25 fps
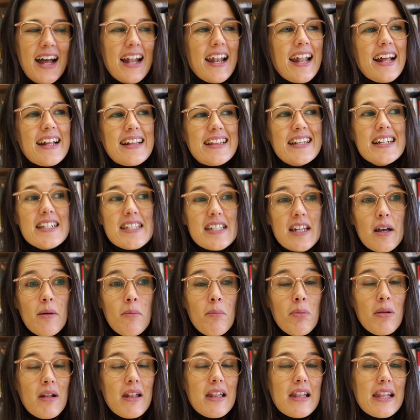Like, this
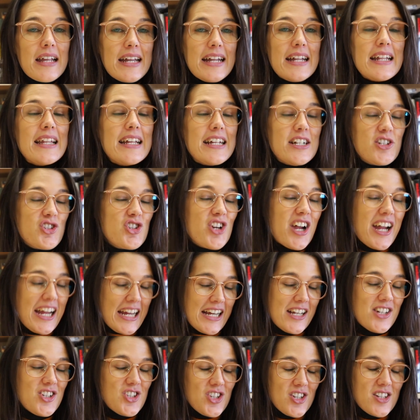completely
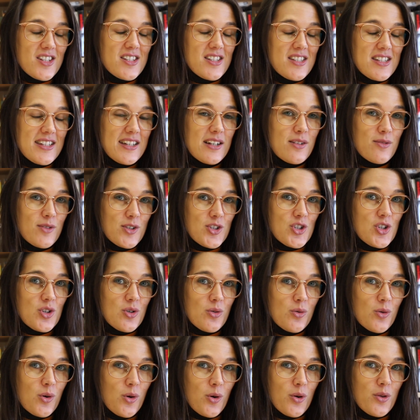changes the
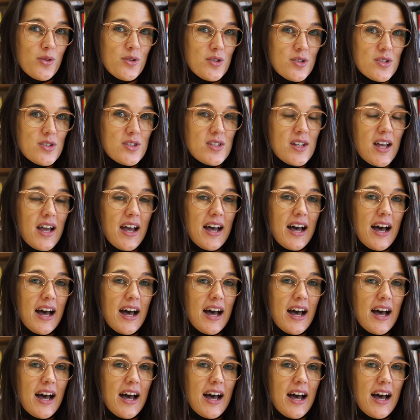original author's